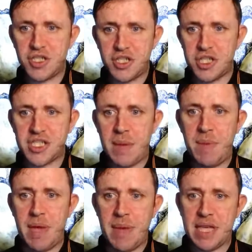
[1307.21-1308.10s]
Just send
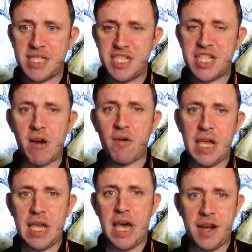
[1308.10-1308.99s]
me a message,
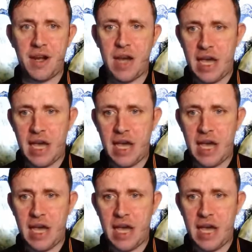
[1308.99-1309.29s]
Shirley, and